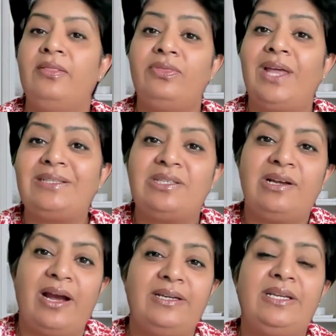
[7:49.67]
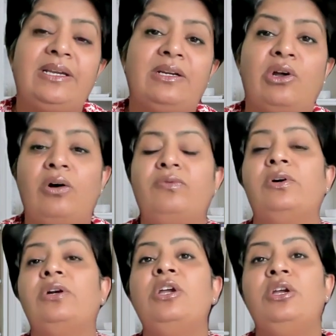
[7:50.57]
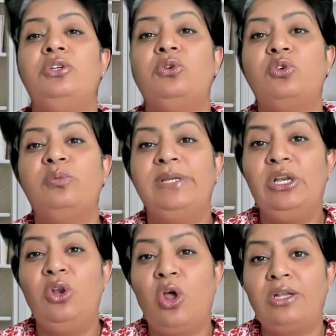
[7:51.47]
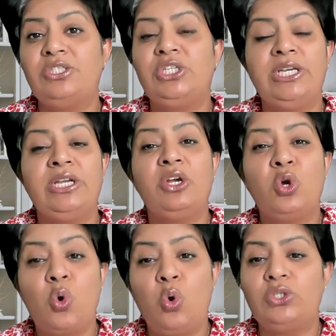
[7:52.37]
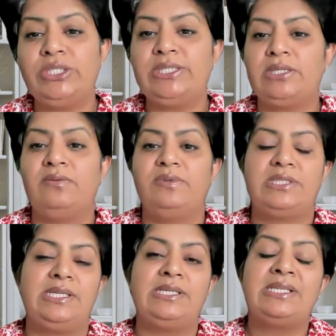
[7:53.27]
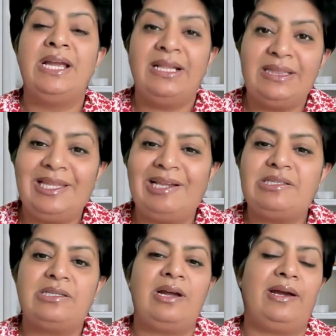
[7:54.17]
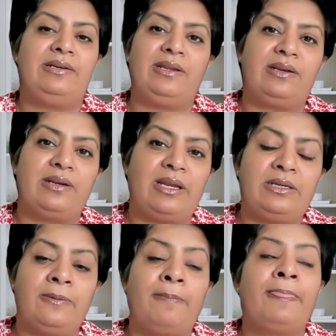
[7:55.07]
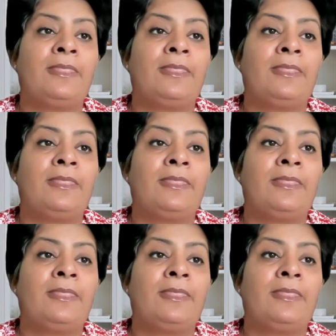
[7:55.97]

That's a high ticket offer. You could be launching coaching services. That's a high ticket item.